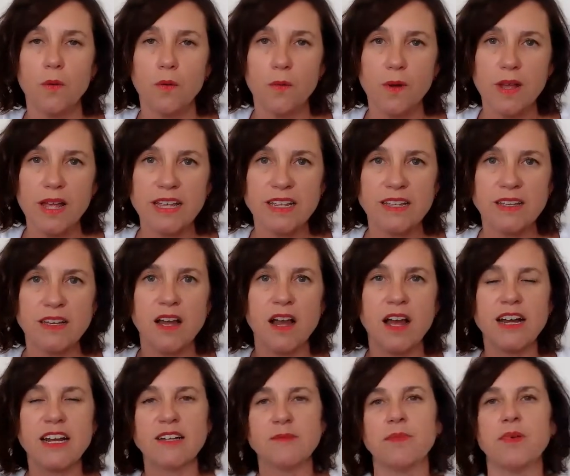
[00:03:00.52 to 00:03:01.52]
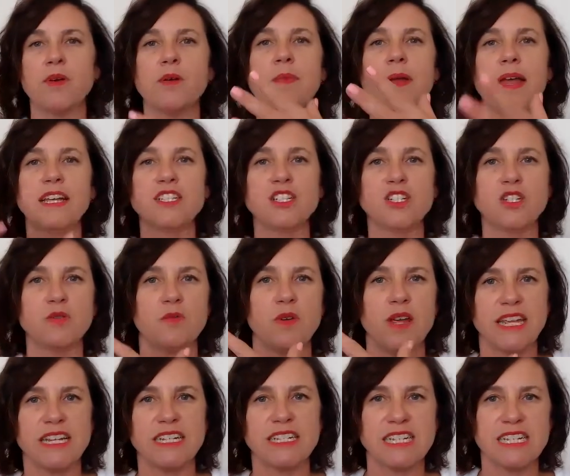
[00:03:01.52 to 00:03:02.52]
it kind of
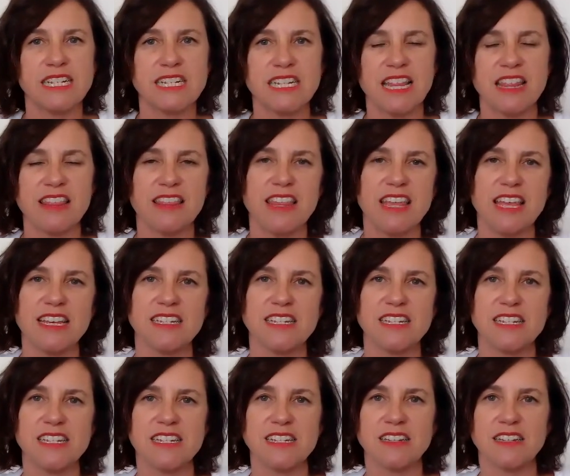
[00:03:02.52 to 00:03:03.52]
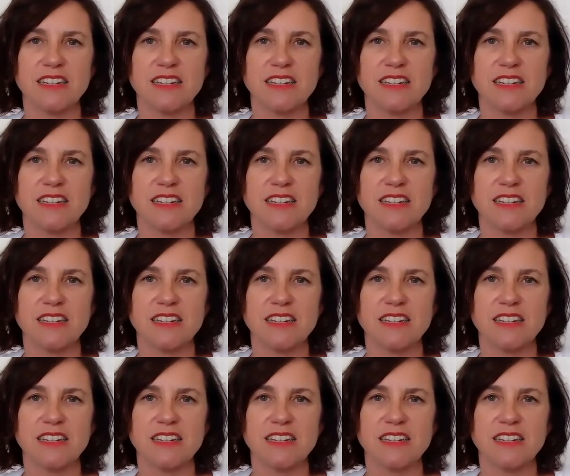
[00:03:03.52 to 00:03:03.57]
perpetuates this